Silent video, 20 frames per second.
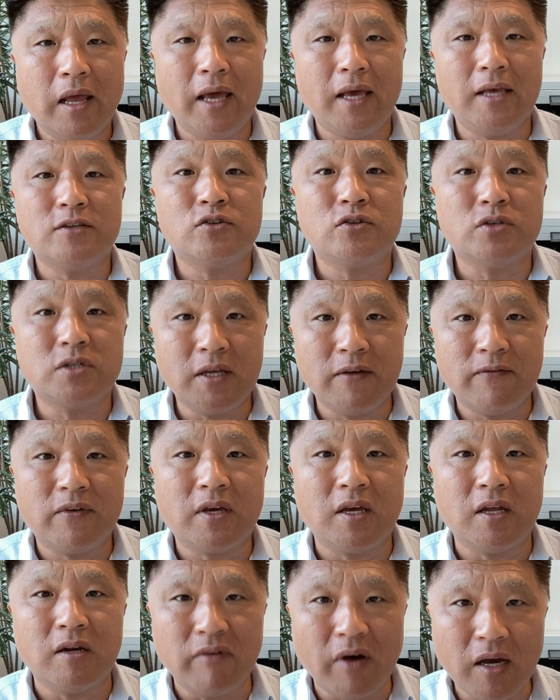a
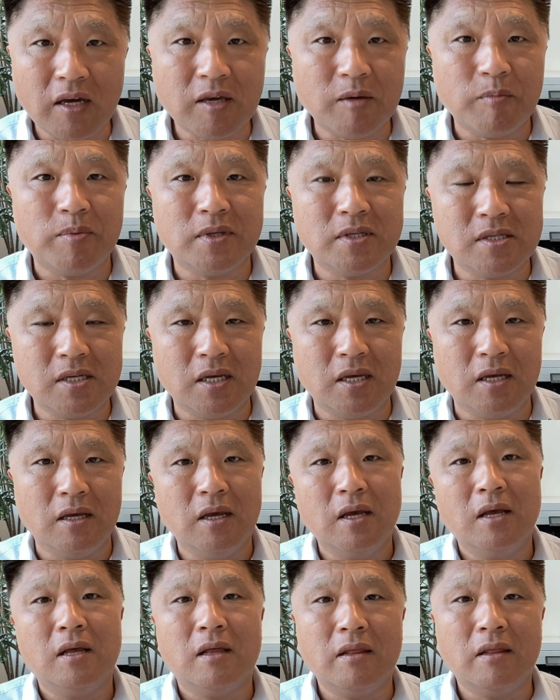certificate of
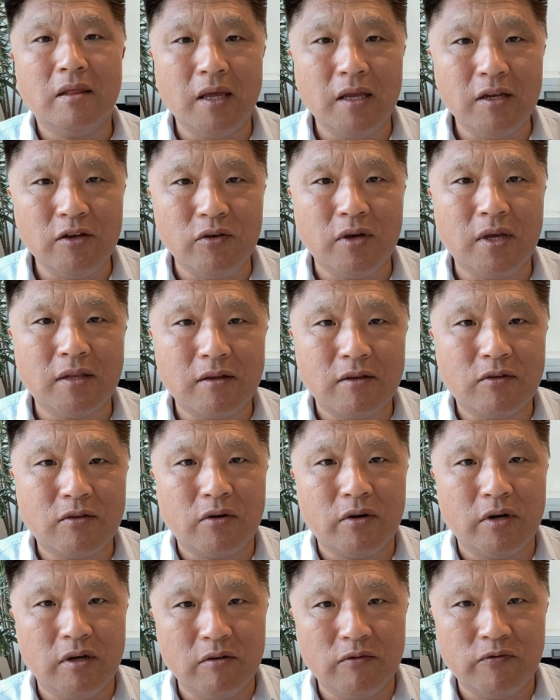occupancy, then you get the
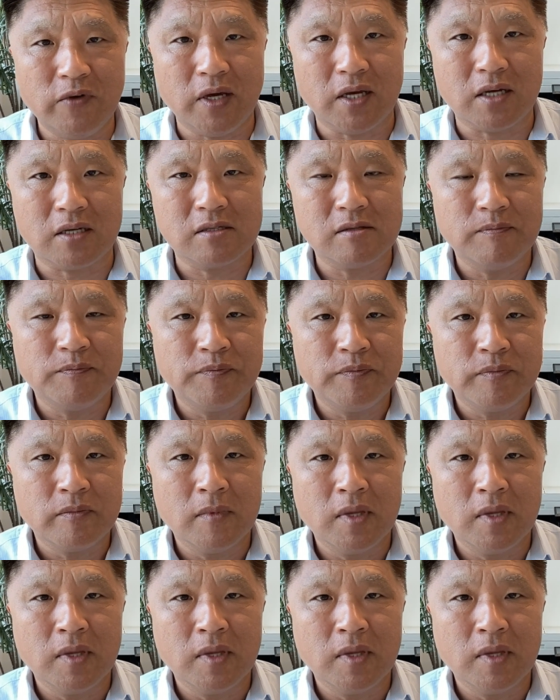30-year fixed.